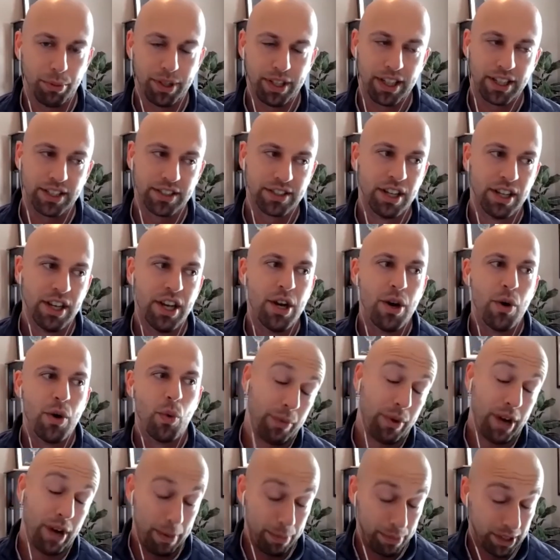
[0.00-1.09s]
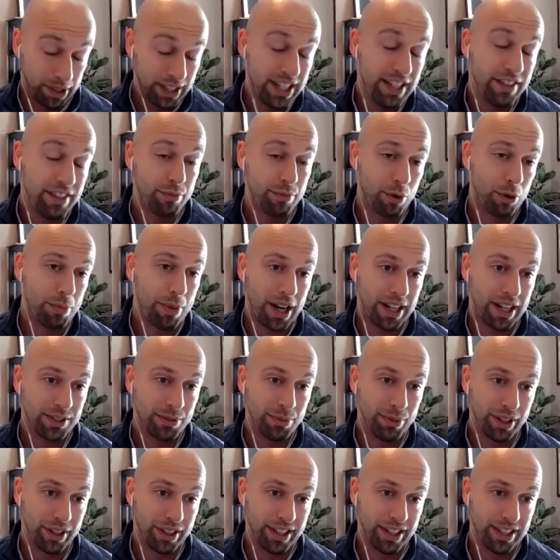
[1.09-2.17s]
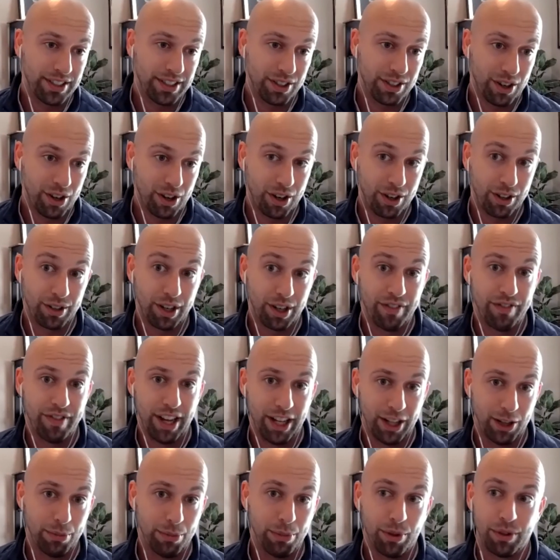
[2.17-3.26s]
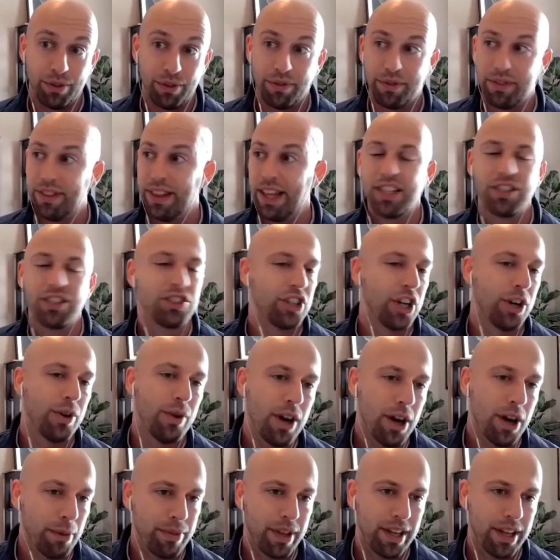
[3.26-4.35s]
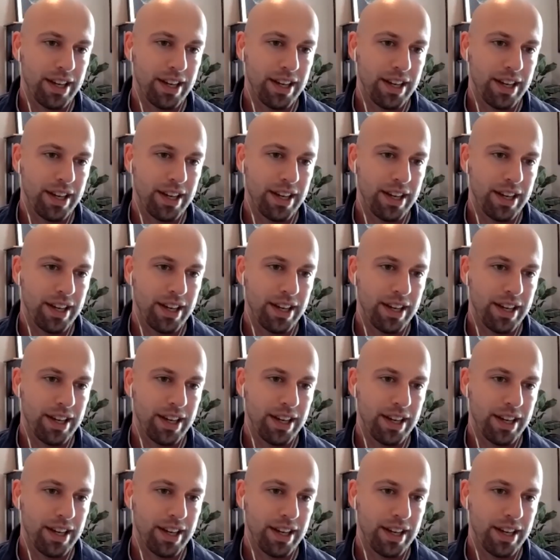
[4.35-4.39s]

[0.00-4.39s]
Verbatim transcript: Because when I believe more possibilities are available, they show up.